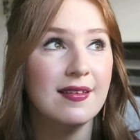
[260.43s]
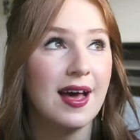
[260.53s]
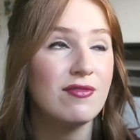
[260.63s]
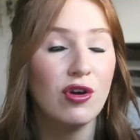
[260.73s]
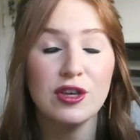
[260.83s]

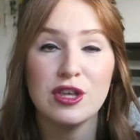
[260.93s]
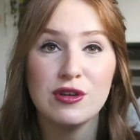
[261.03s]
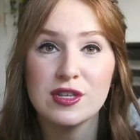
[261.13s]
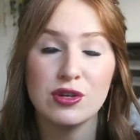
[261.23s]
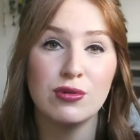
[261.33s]
I've not
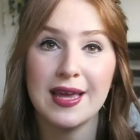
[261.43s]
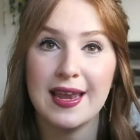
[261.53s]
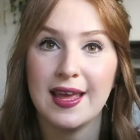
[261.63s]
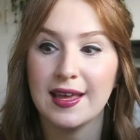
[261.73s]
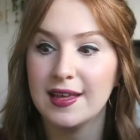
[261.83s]
used an
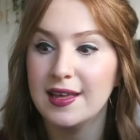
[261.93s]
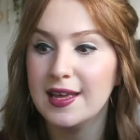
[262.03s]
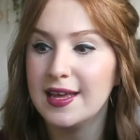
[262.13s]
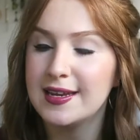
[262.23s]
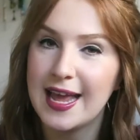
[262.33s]
organic,
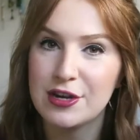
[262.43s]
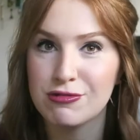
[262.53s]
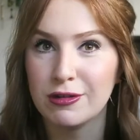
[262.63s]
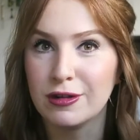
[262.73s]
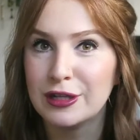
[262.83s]

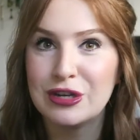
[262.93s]
natural,